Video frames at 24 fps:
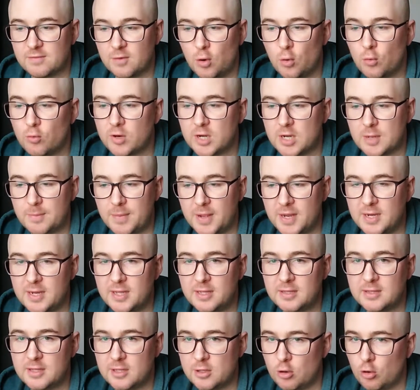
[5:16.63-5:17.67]
already been in
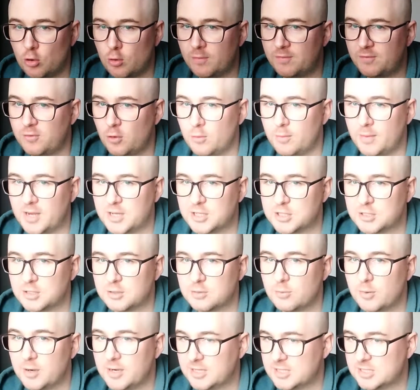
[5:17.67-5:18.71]
the orb formation
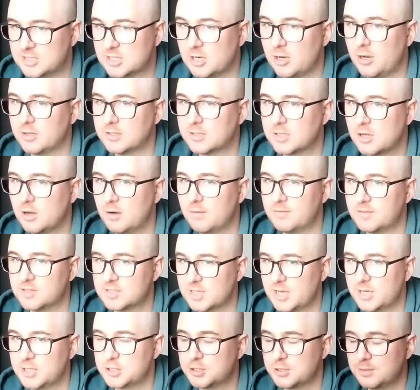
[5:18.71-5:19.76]
when he started the
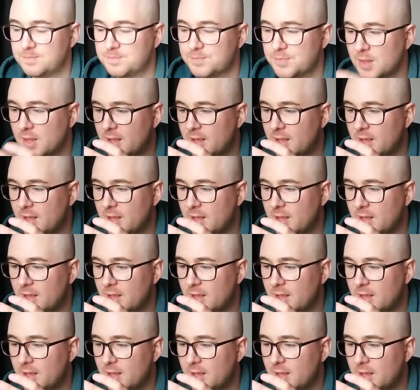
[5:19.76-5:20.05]
conversation,